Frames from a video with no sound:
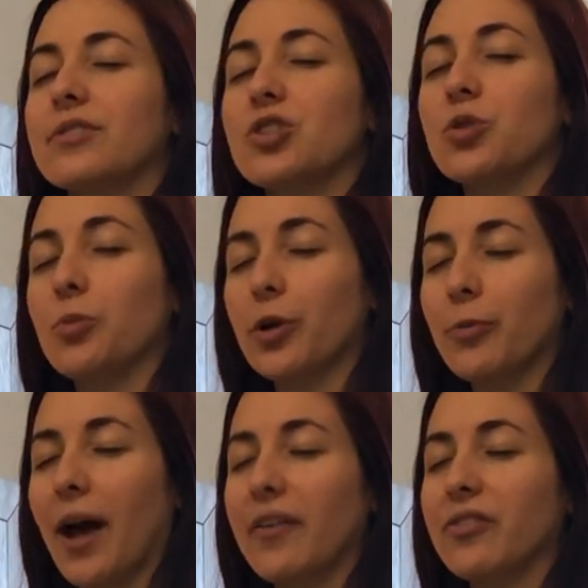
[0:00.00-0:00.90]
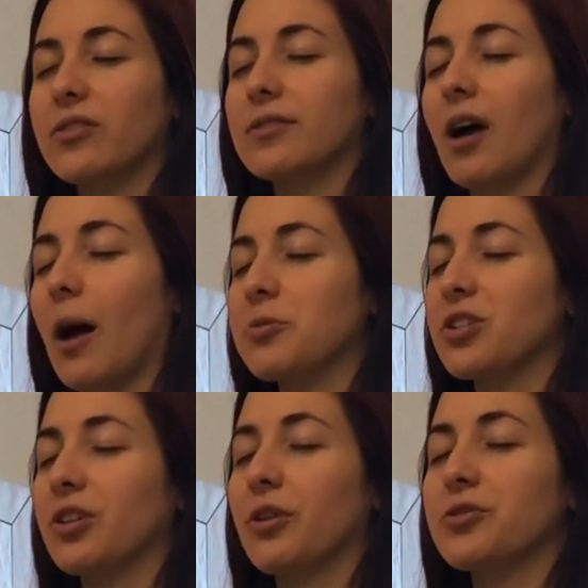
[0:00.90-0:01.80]
2 more breaths.
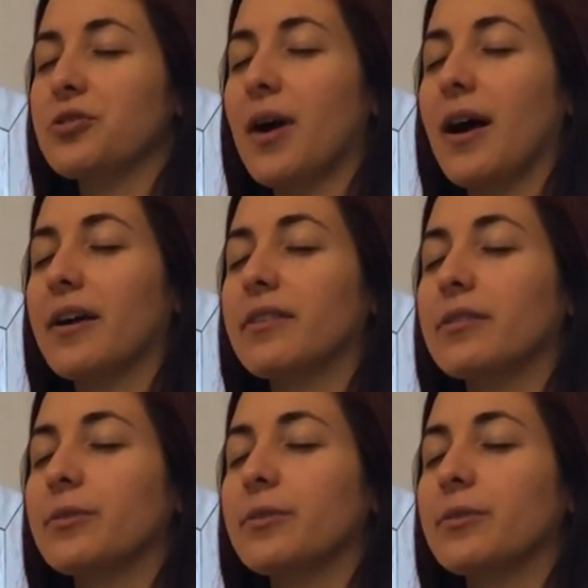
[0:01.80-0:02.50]
Option to close your eyes.